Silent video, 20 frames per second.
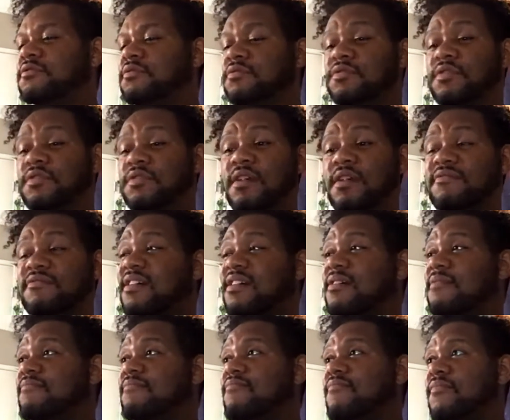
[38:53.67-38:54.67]
Well, hurry
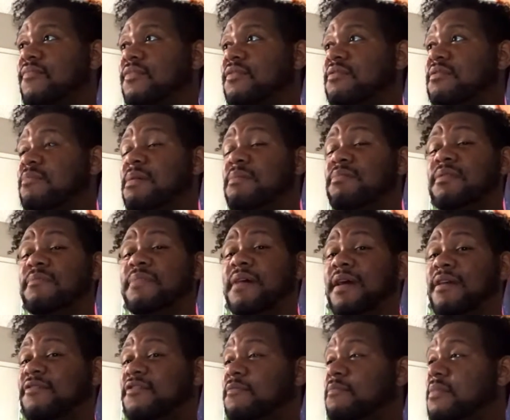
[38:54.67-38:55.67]
up. People done paid you